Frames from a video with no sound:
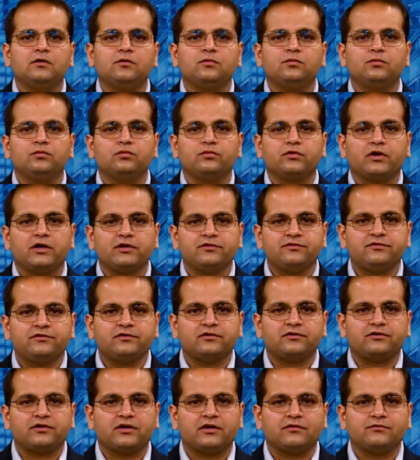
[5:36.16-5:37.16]
who runs a
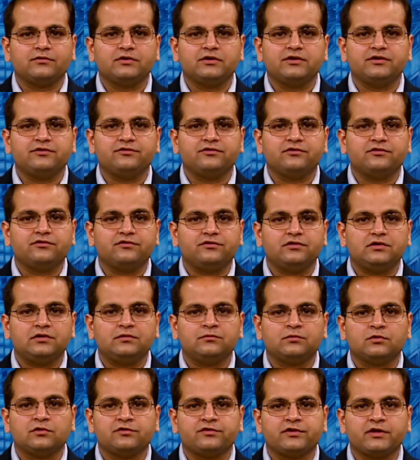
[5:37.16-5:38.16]
travel agency,
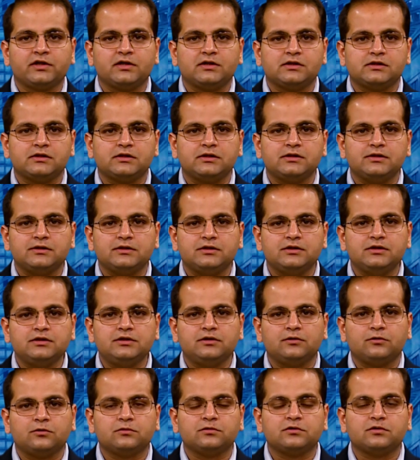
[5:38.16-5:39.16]
was held guilty
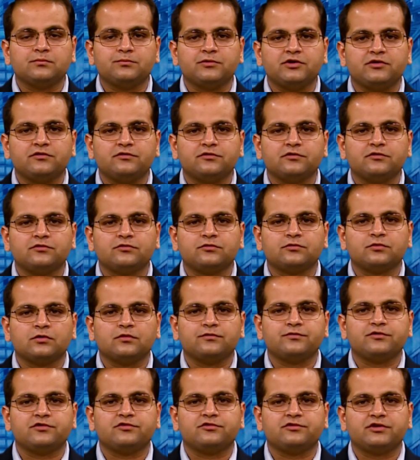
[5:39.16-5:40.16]
on the basis of
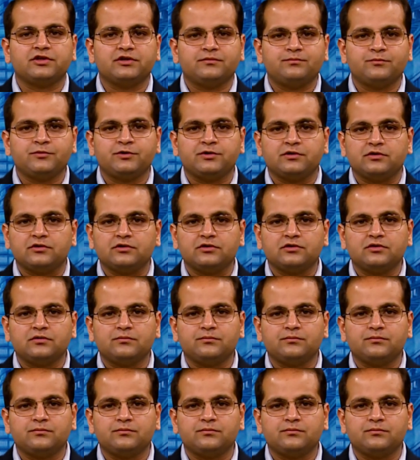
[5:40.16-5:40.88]
his statement